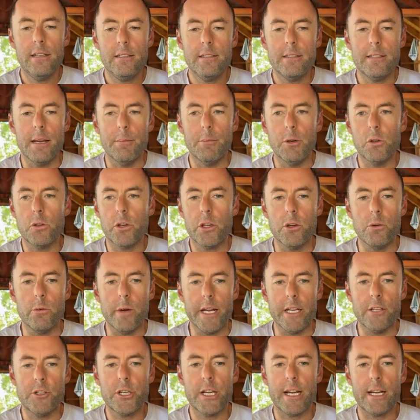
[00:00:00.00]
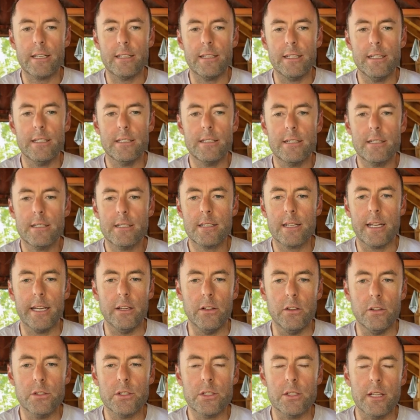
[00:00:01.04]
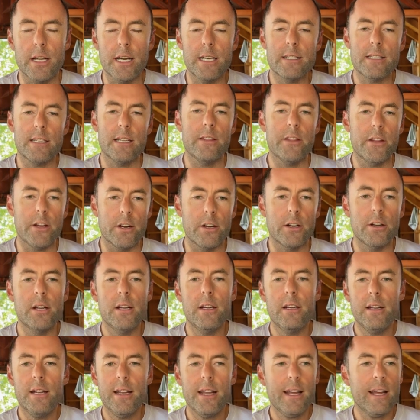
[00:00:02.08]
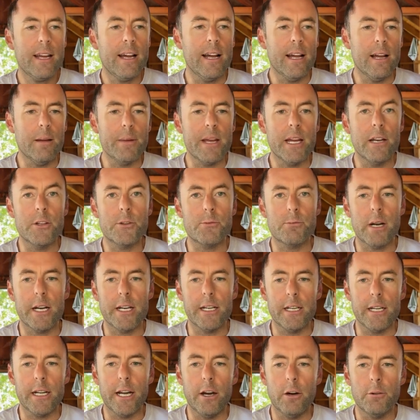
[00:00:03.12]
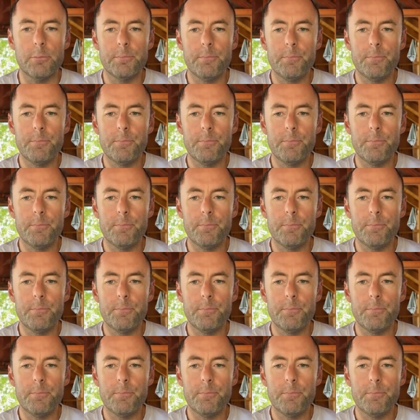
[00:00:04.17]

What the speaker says: demo QA checklist skill. So that's in there, and it's ready to go.